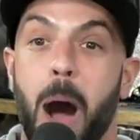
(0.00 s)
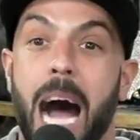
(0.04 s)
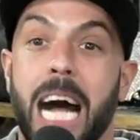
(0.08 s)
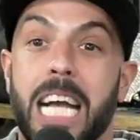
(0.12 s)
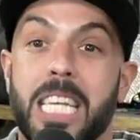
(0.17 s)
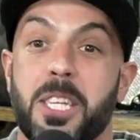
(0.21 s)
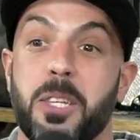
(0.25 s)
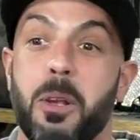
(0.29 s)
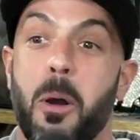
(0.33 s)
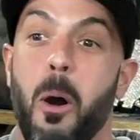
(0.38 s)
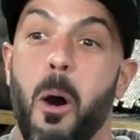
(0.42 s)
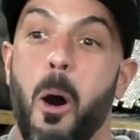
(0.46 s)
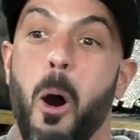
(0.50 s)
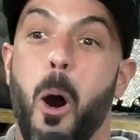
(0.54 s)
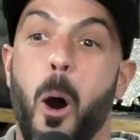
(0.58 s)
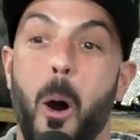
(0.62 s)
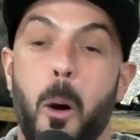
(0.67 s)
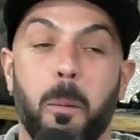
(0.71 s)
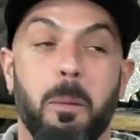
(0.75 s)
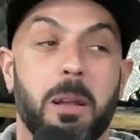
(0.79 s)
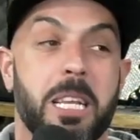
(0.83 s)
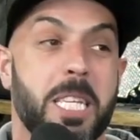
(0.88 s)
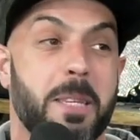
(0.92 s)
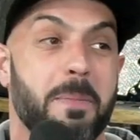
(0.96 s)
I saw a
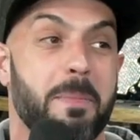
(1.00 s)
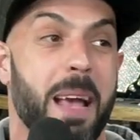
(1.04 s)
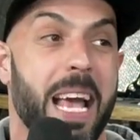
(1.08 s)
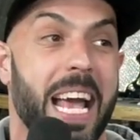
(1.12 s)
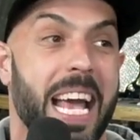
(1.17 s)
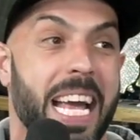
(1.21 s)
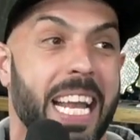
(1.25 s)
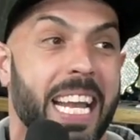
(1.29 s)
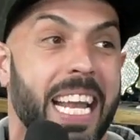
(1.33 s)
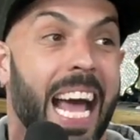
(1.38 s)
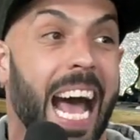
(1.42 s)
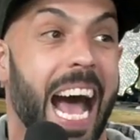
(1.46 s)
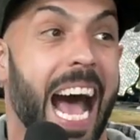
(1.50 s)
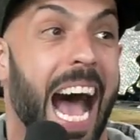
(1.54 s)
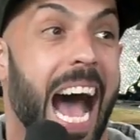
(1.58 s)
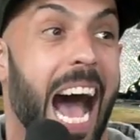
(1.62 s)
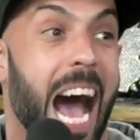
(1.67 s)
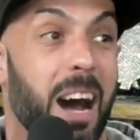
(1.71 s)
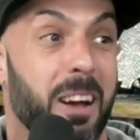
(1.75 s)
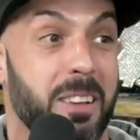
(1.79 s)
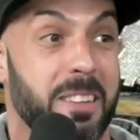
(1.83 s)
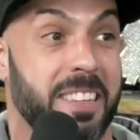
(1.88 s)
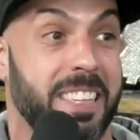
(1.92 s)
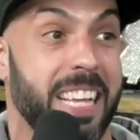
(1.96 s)
homeless man
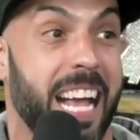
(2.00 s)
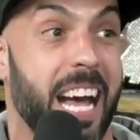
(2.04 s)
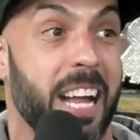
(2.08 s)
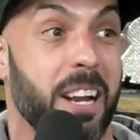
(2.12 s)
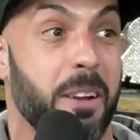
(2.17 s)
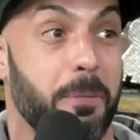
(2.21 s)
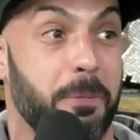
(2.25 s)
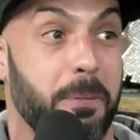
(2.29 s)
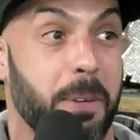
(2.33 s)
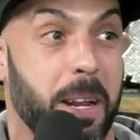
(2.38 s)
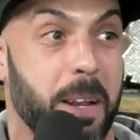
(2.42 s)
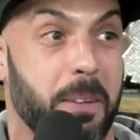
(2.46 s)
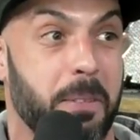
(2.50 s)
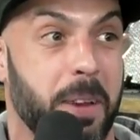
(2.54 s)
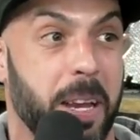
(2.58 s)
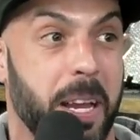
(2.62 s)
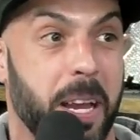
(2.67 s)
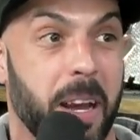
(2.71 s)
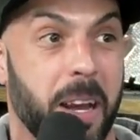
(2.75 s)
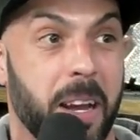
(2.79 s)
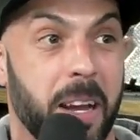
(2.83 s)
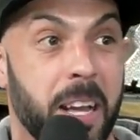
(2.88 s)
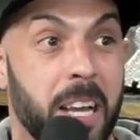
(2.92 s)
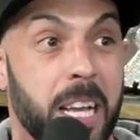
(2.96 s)
outside in front of
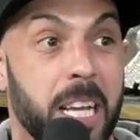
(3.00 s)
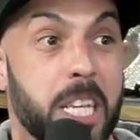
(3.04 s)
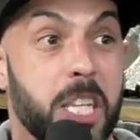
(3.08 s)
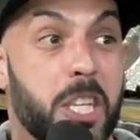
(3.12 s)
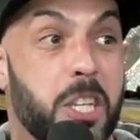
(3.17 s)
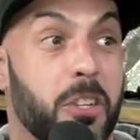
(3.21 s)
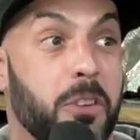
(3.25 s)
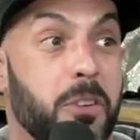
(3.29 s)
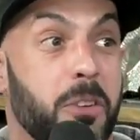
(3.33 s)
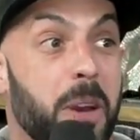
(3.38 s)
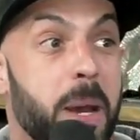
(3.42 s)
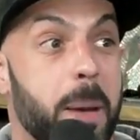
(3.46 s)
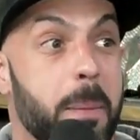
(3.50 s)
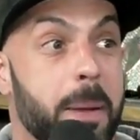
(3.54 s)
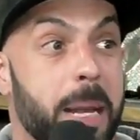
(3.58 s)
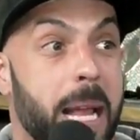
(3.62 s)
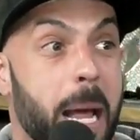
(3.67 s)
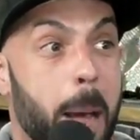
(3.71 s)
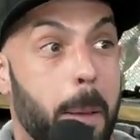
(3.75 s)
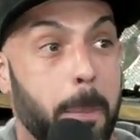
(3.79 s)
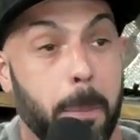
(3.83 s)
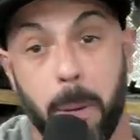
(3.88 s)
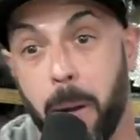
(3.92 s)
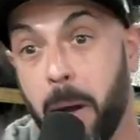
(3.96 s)
here screaming
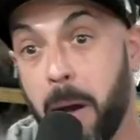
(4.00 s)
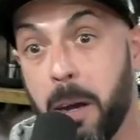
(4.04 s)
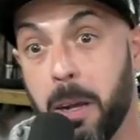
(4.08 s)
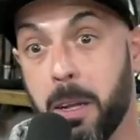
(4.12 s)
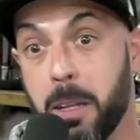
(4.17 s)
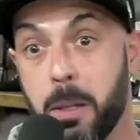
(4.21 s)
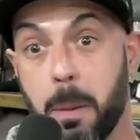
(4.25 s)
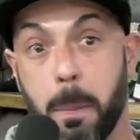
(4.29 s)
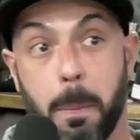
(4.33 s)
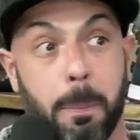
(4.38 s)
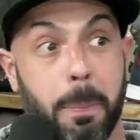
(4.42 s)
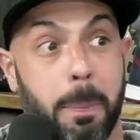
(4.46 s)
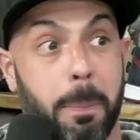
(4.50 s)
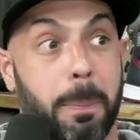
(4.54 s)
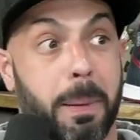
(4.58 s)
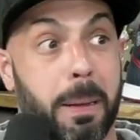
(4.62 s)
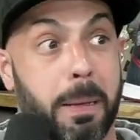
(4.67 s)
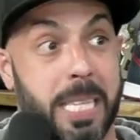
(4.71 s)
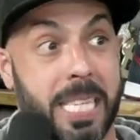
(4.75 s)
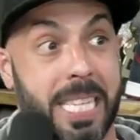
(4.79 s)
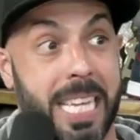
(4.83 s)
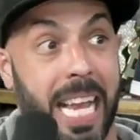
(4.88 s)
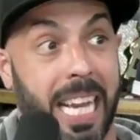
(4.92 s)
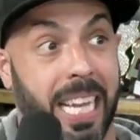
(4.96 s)
at the
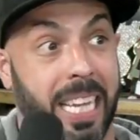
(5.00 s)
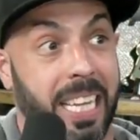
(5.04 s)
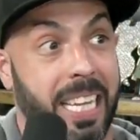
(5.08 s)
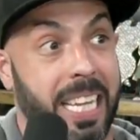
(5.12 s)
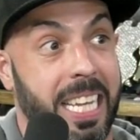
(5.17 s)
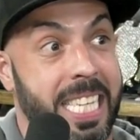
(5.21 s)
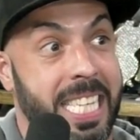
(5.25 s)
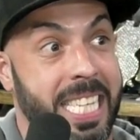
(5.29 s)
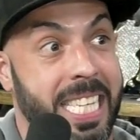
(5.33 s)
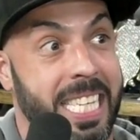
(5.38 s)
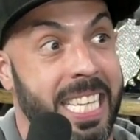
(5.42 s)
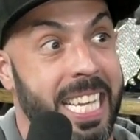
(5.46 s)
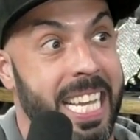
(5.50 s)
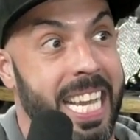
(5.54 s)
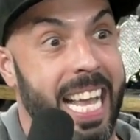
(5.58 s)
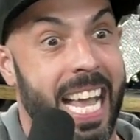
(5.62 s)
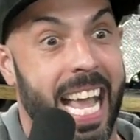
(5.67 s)
cyclist,